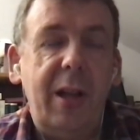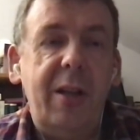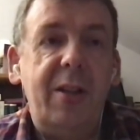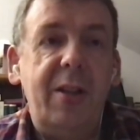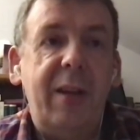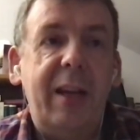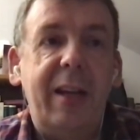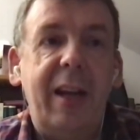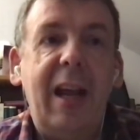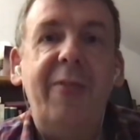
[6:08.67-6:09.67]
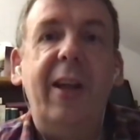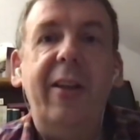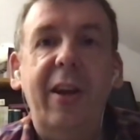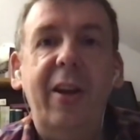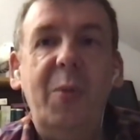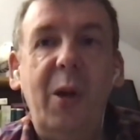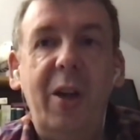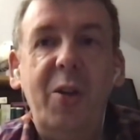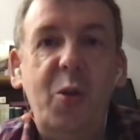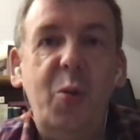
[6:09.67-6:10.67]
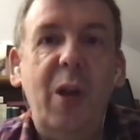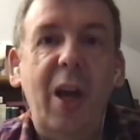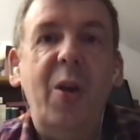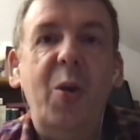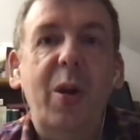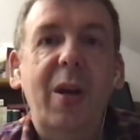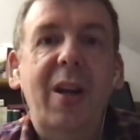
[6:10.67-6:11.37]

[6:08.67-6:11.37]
leaders in the Vatican have done their homework and do know